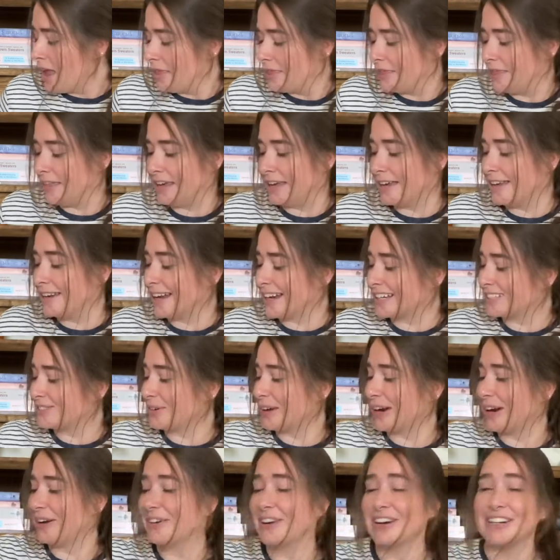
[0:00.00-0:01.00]
The next
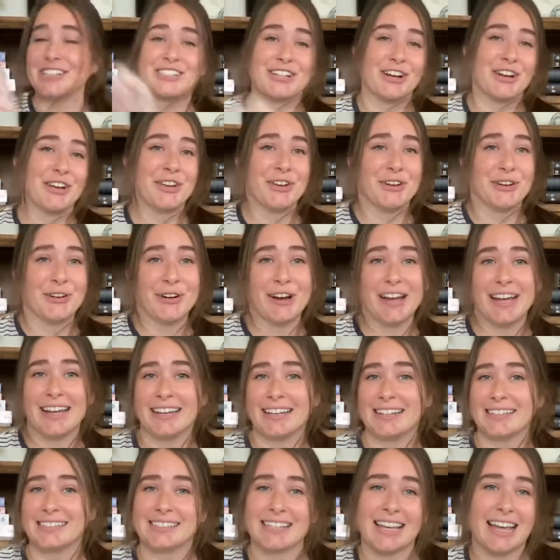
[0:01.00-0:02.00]
one I'm going to show you
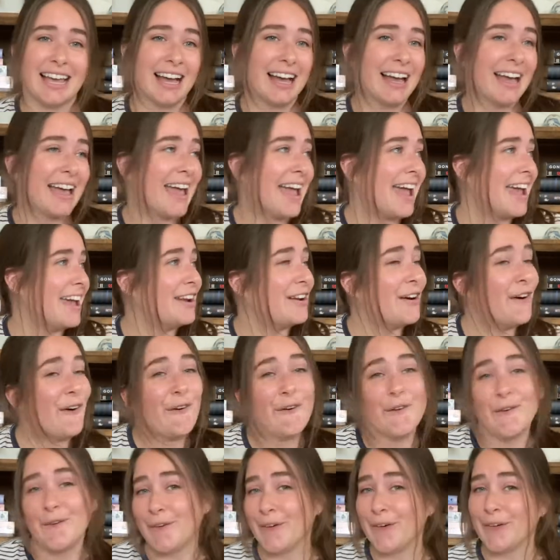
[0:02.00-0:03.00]
is an
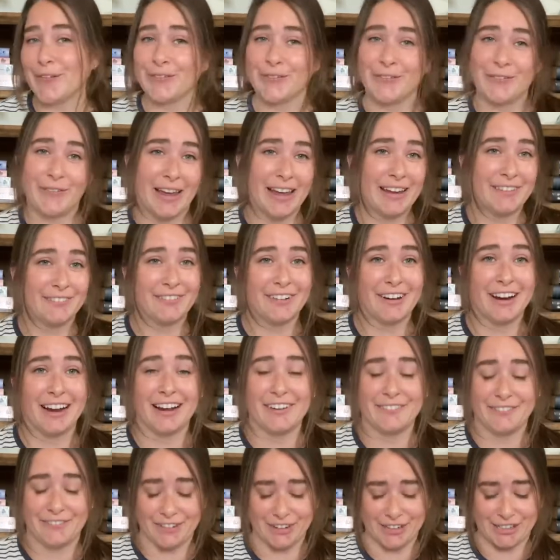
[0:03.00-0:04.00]
old
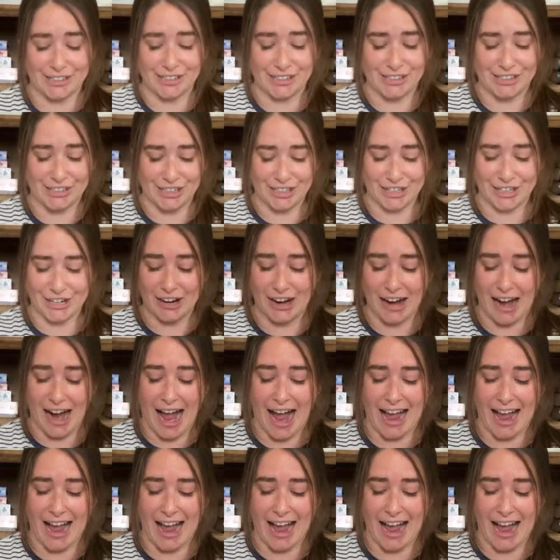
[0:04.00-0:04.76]
favorite for sure.